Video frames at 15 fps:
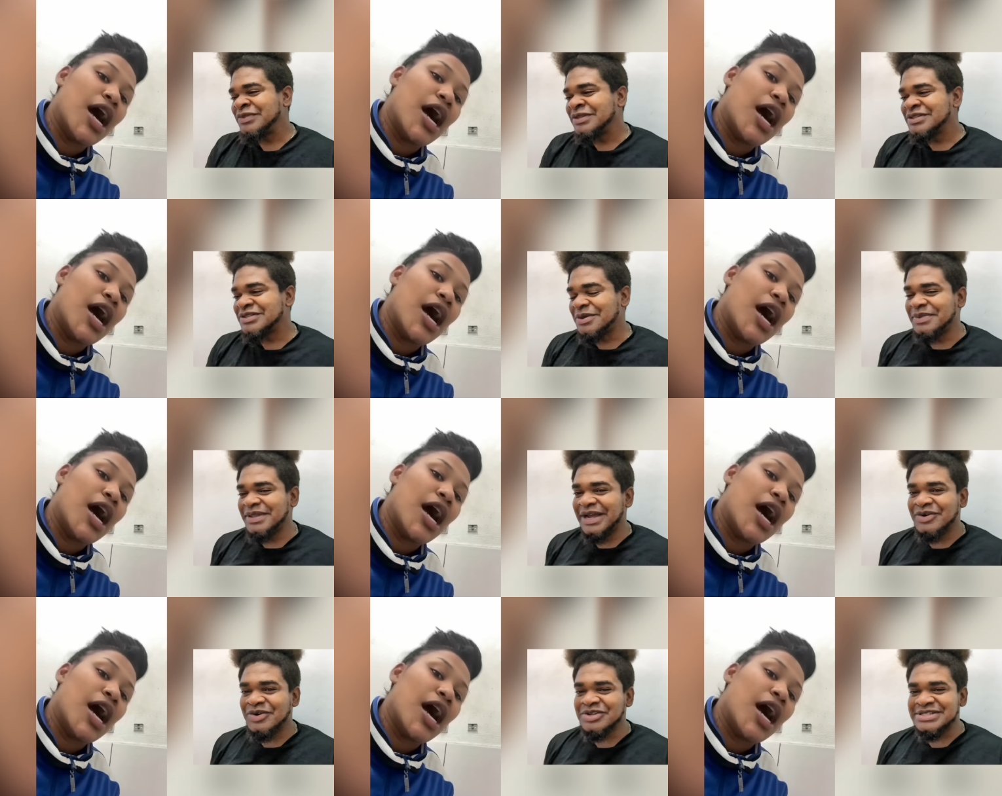Speaker 1: Something
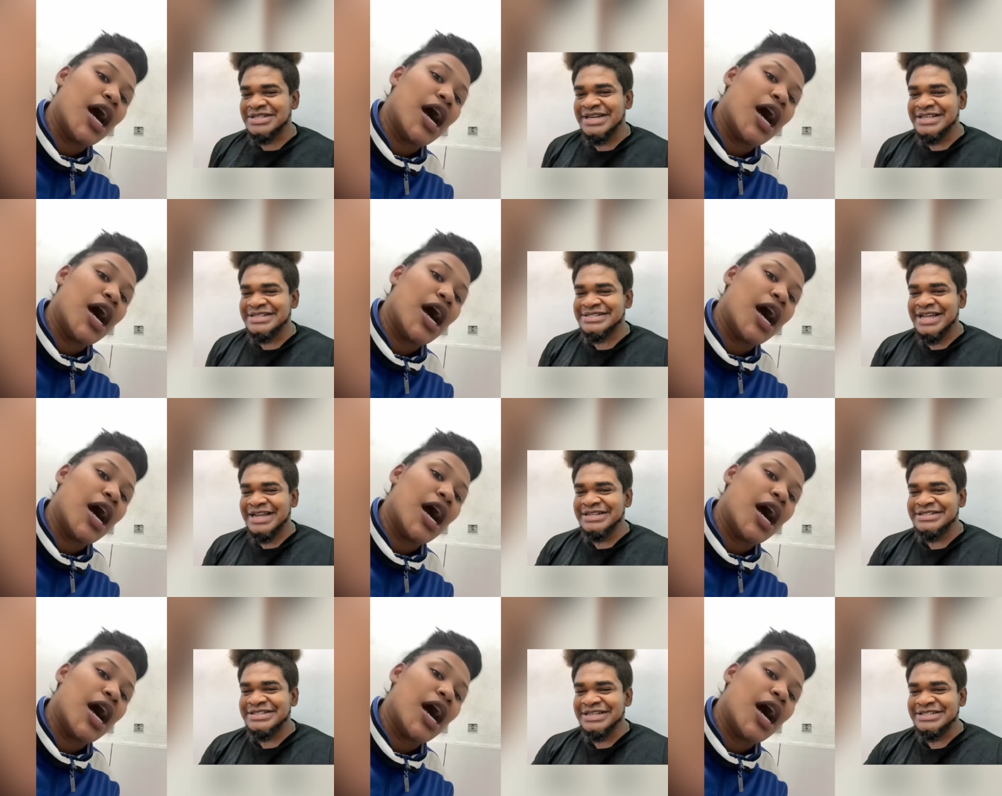that costs less
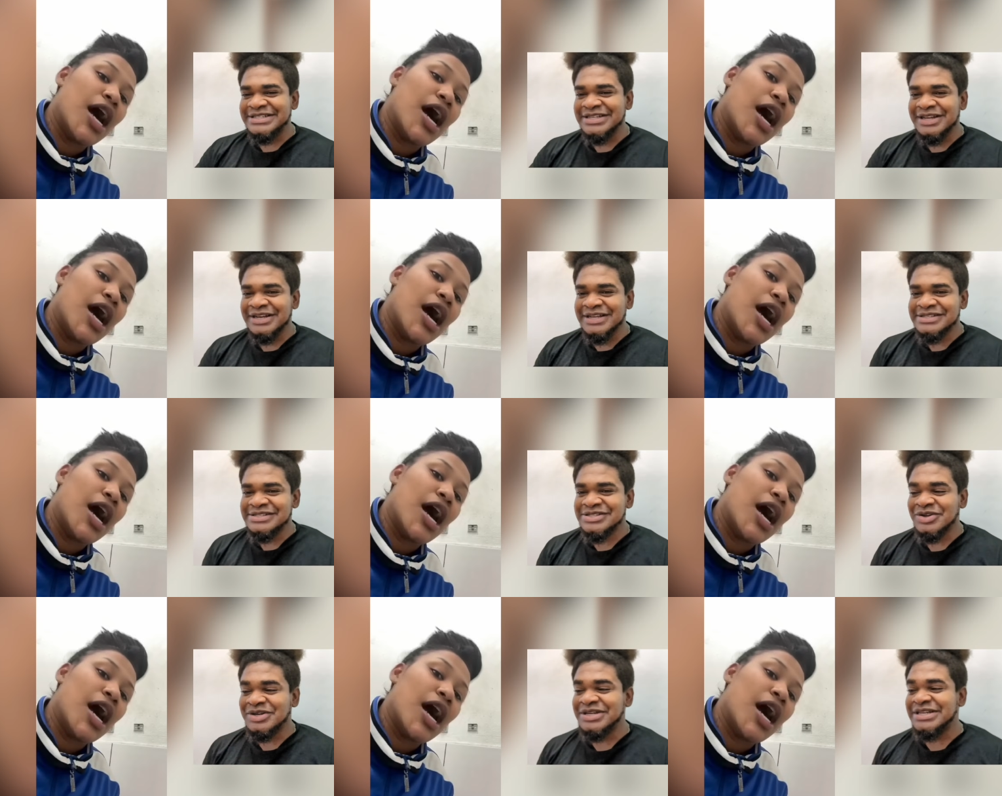than $30
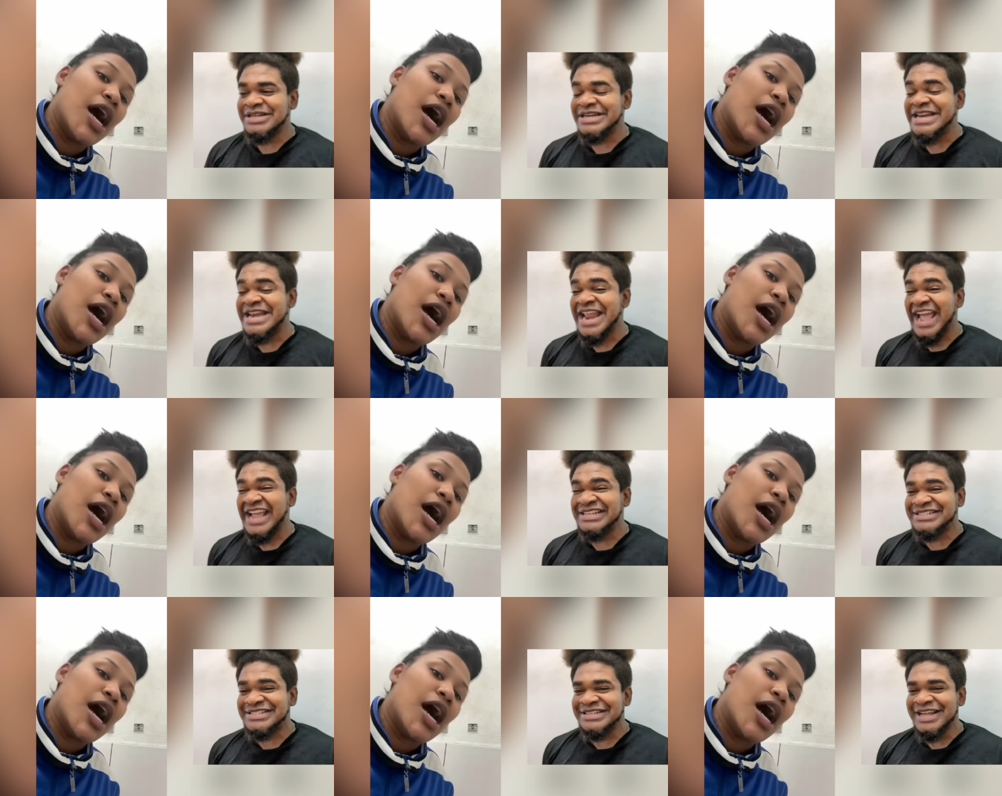is done
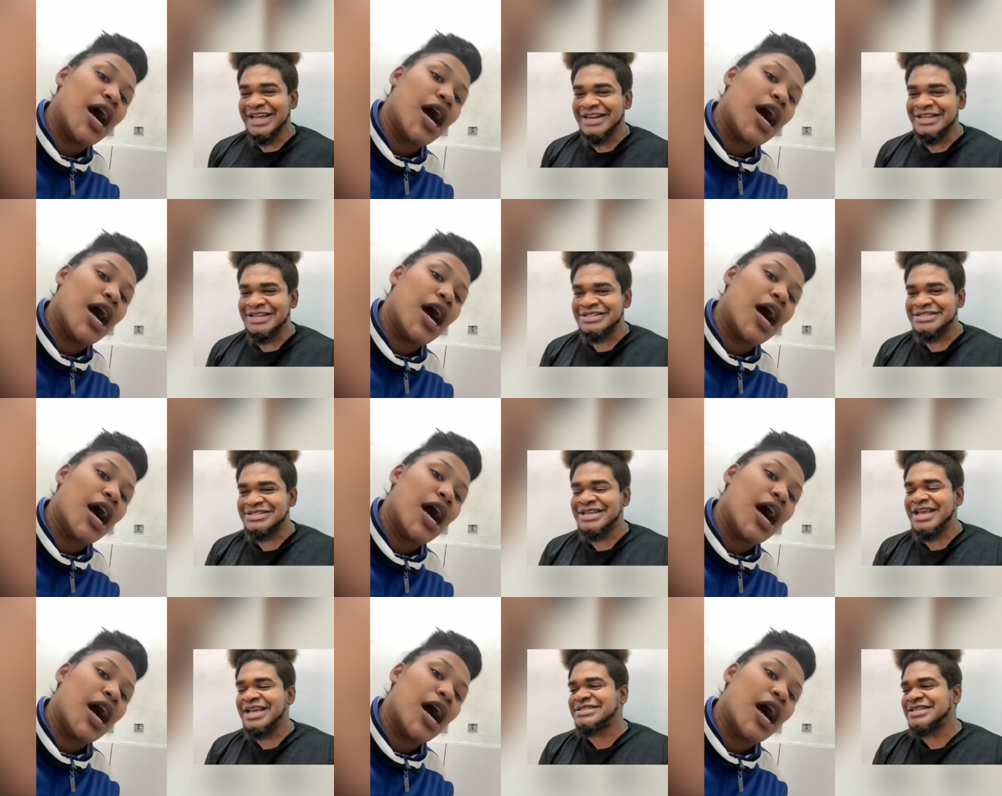$90.
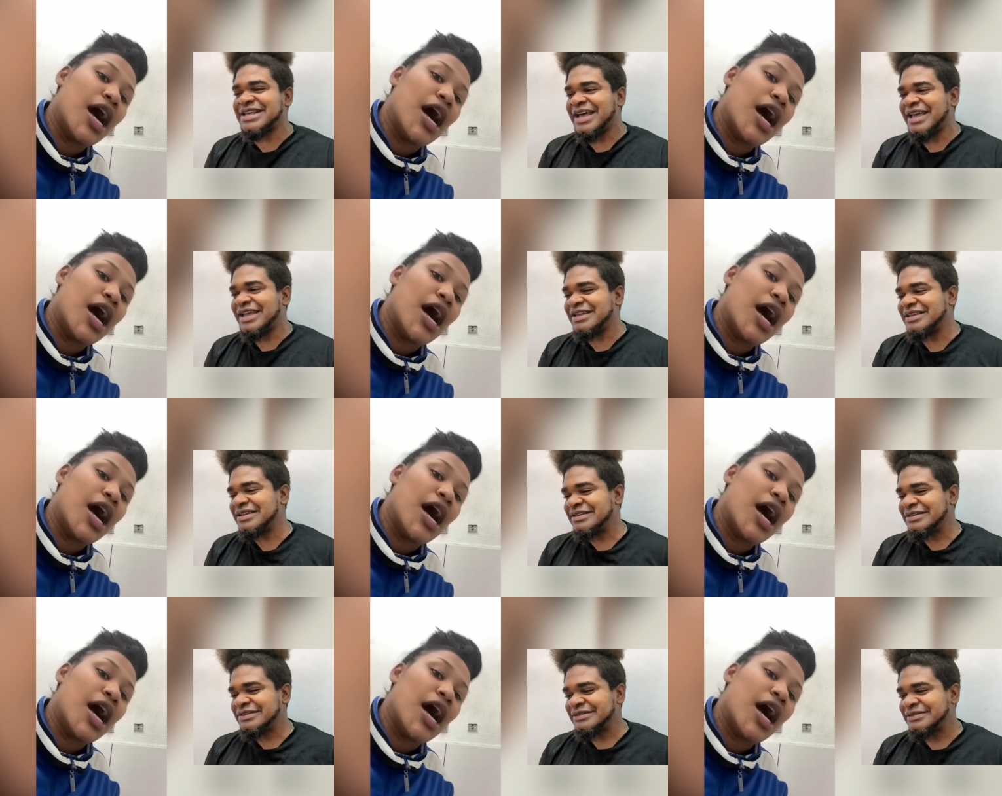Yes, I.
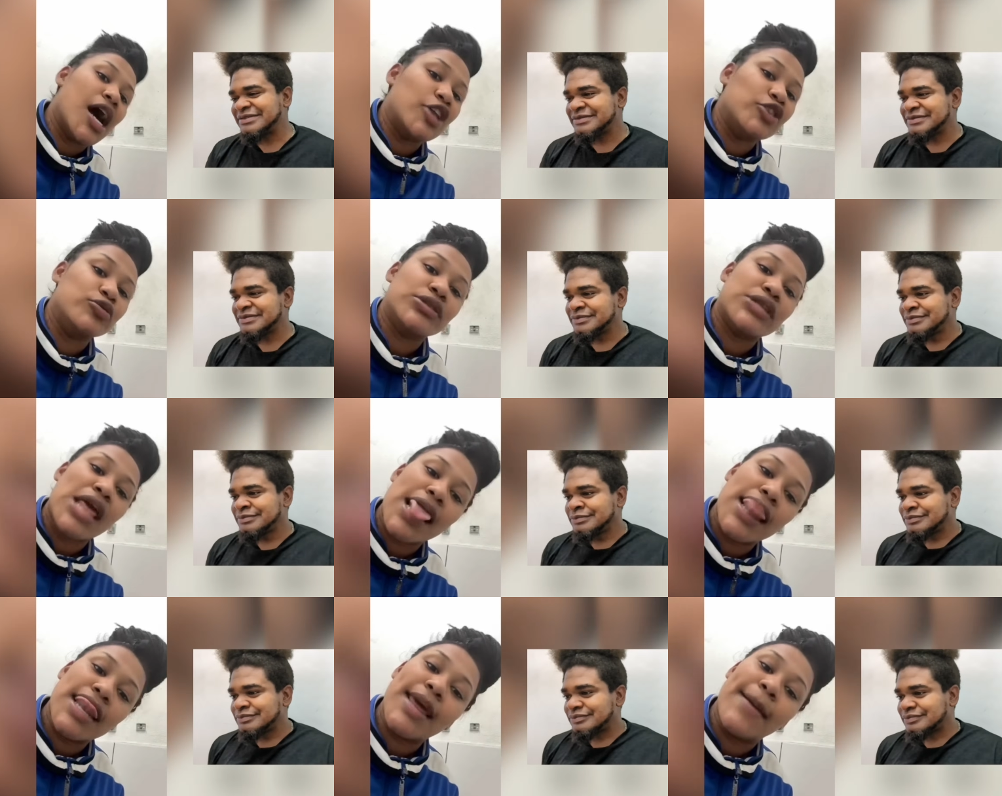
Speaker 2: And you
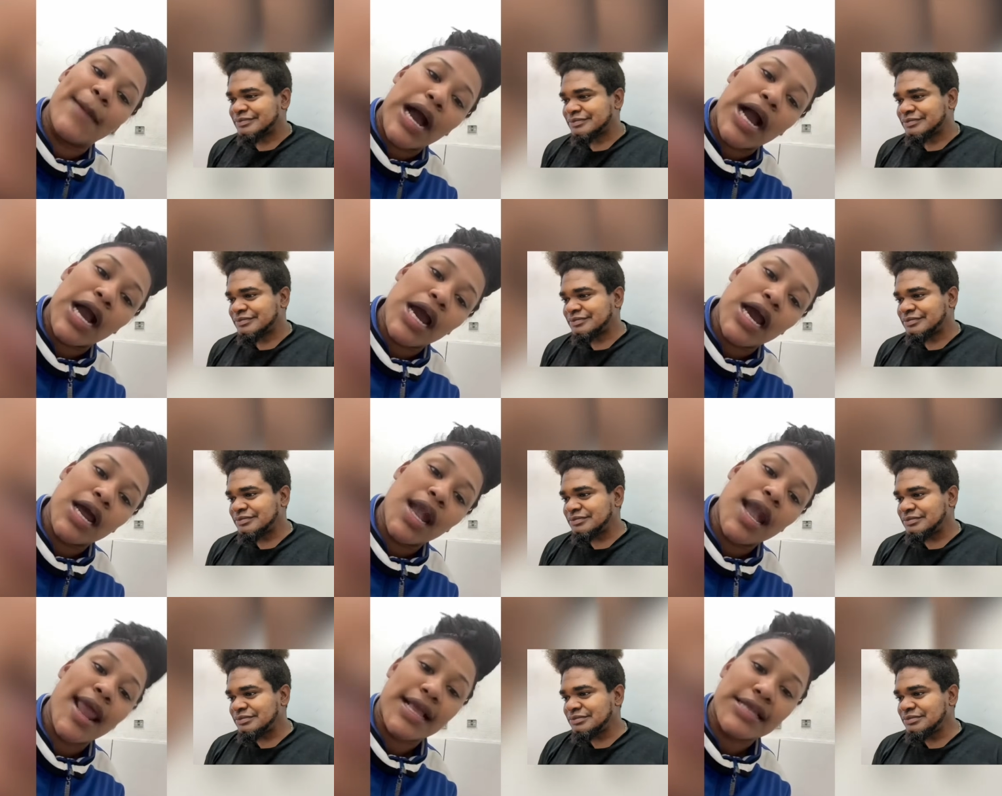selling the bag
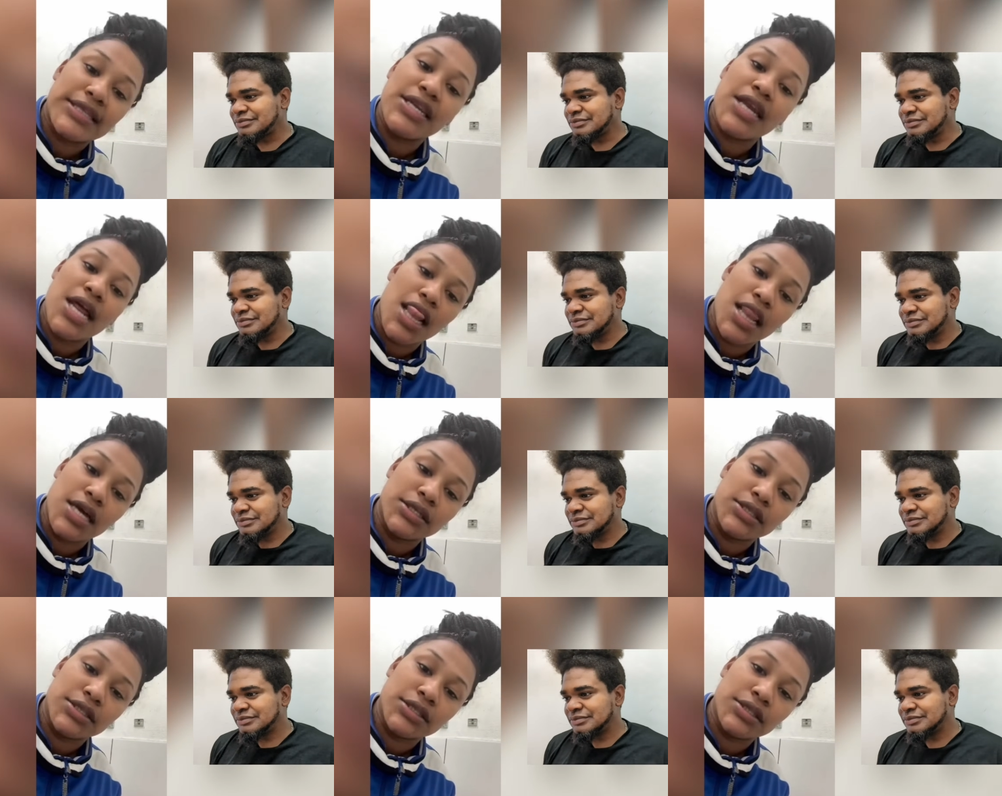
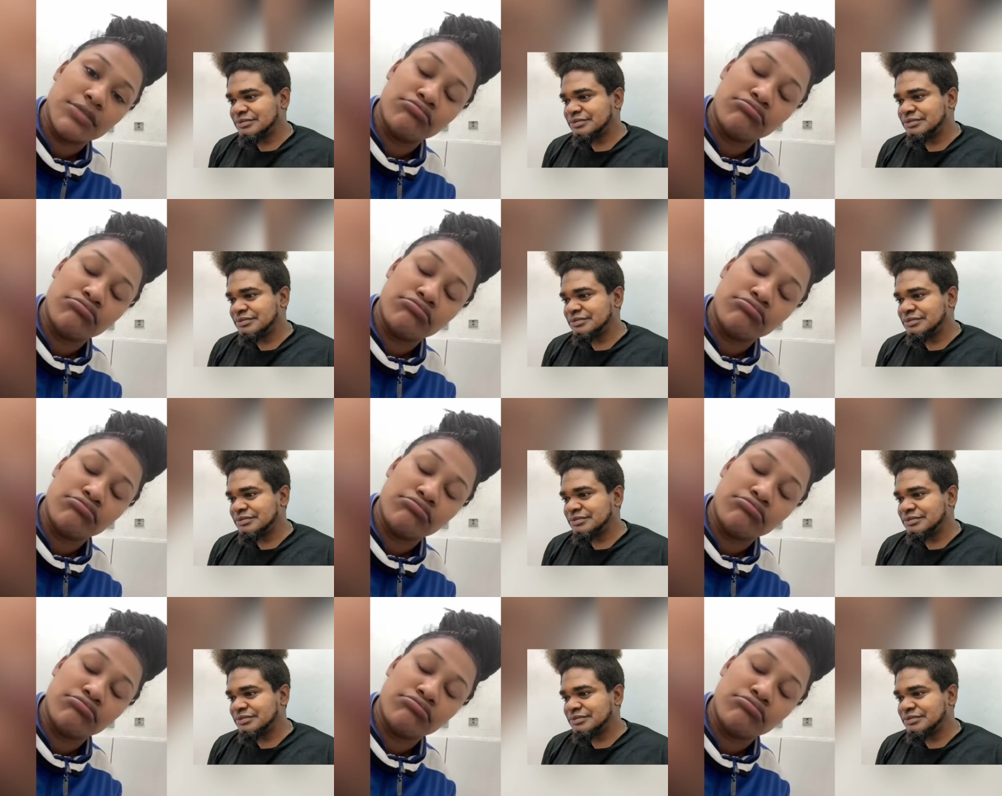$90.